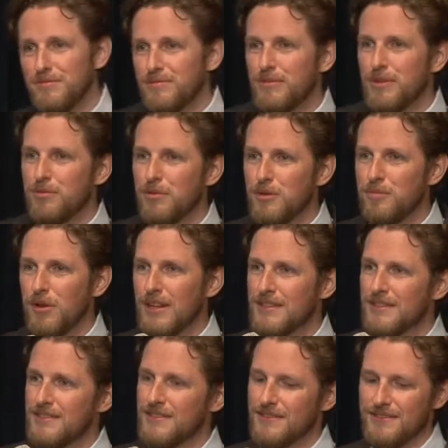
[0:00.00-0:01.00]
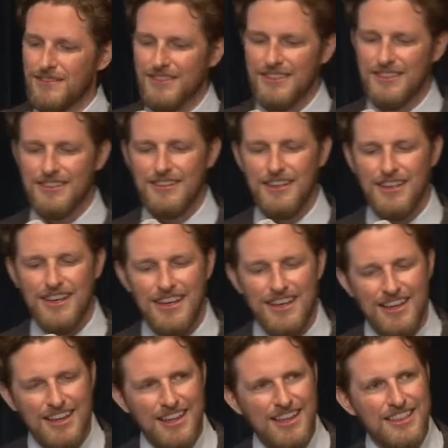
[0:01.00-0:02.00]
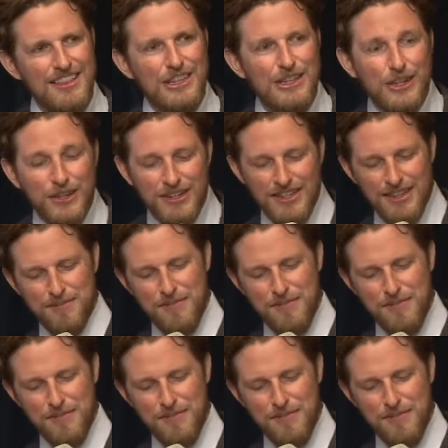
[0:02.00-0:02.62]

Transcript: with WordPress. The good and the